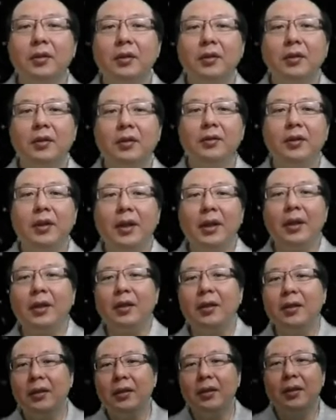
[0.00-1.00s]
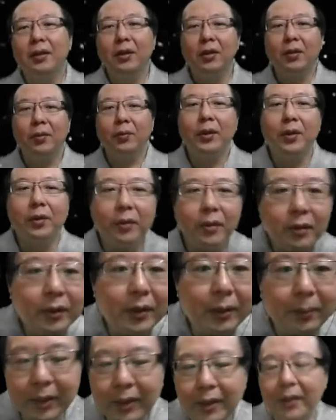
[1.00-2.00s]
Okay, there
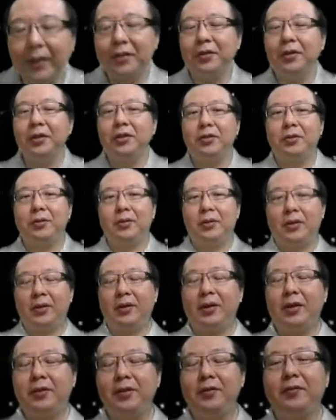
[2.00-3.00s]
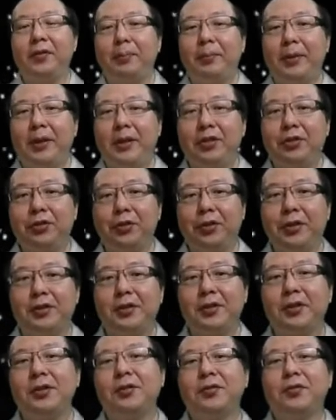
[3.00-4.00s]
are actually many
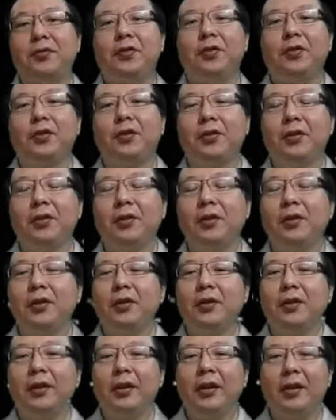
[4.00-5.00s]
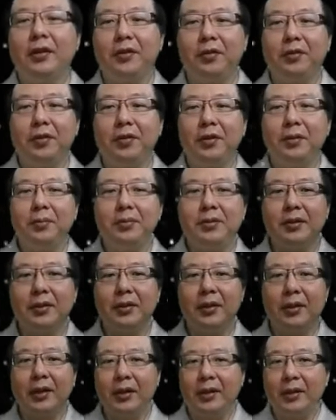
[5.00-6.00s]
choices for algorithms
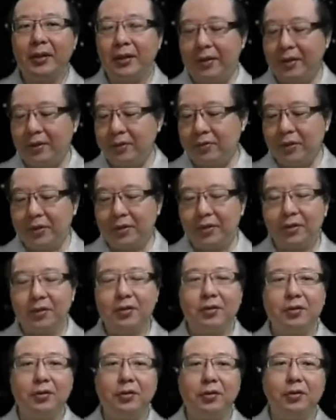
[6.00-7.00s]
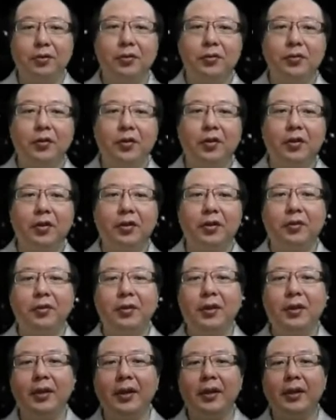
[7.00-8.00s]
and data structures to use for
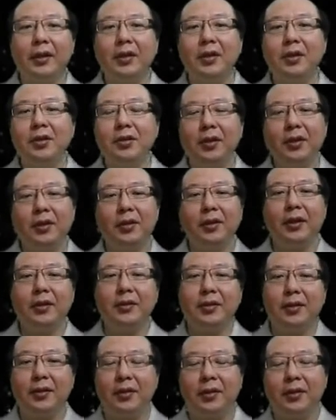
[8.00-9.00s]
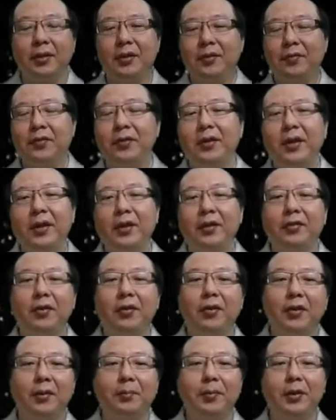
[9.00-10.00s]
ordering, and each has a different area
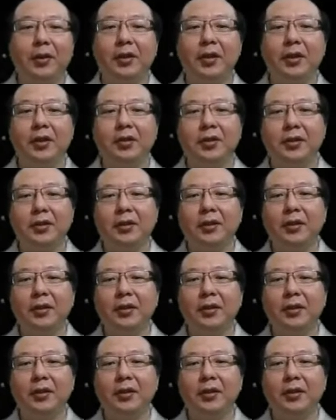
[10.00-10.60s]
of application.